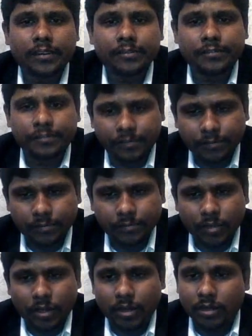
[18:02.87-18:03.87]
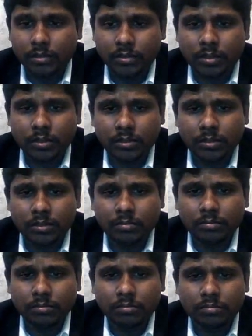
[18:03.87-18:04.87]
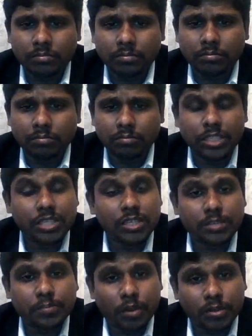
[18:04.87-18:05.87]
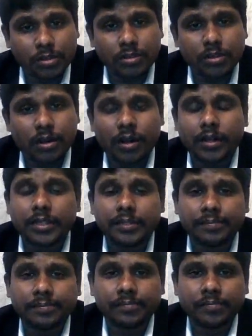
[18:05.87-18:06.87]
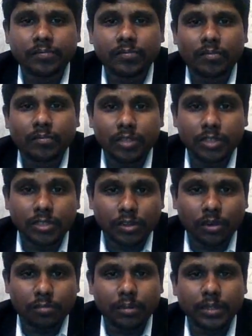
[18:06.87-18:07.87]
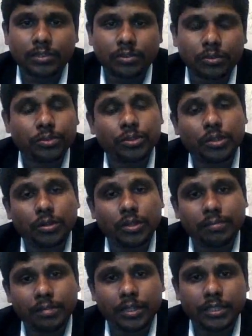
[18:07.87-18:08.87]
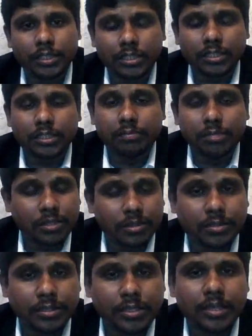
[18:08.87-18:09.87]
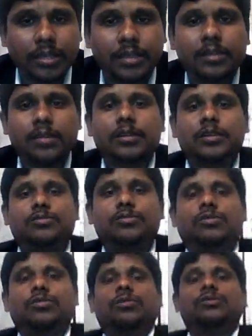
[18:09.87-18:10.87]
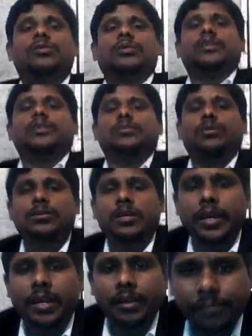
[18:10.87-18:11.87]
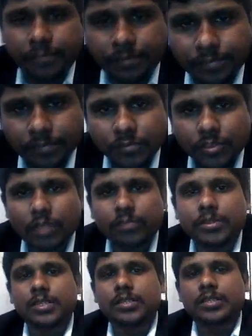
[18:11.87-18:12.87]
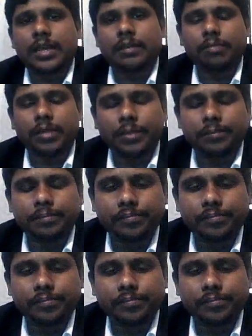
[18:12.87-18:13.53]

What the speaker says: of or business process earning, which is complex, crucial to the applications and business. So those kind of services can be